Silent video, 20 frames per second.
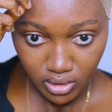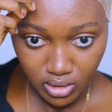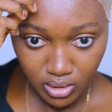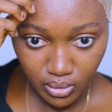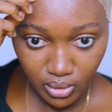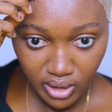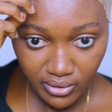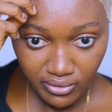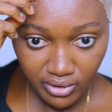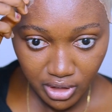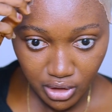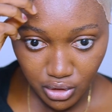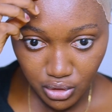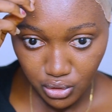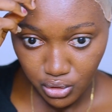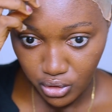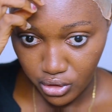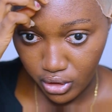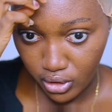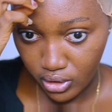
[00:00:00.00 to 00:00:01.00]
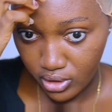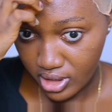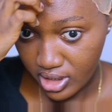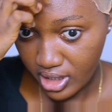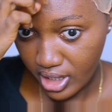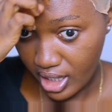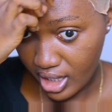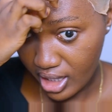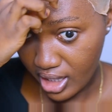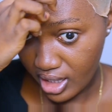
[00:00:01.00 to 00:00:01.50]
So whenever you do
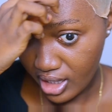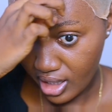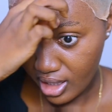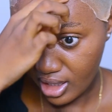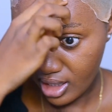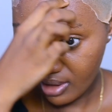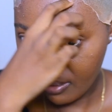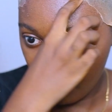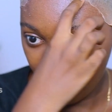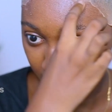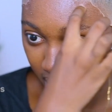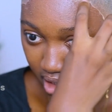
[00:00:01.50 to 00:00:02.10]
yours, and then the